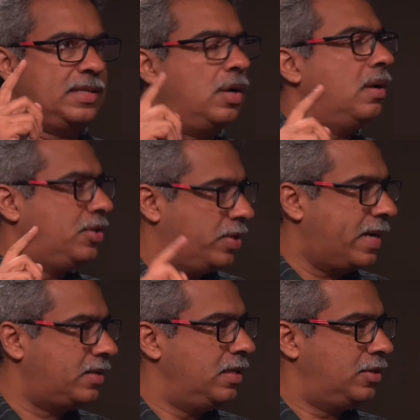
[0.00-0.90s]
called
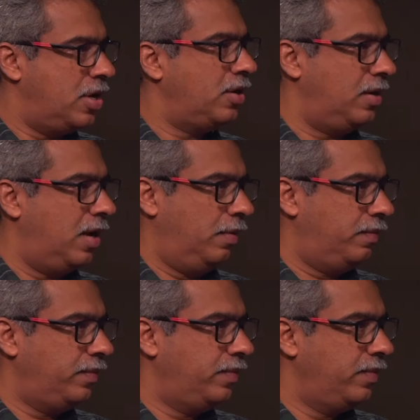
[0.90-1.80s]
attraction. It's not
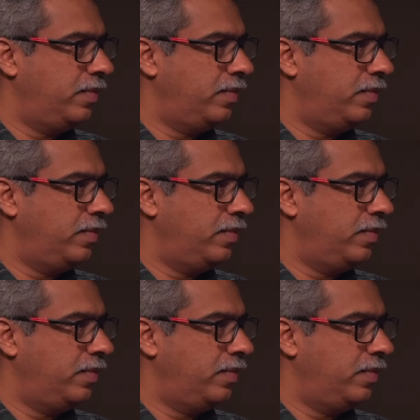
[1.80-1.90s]
love.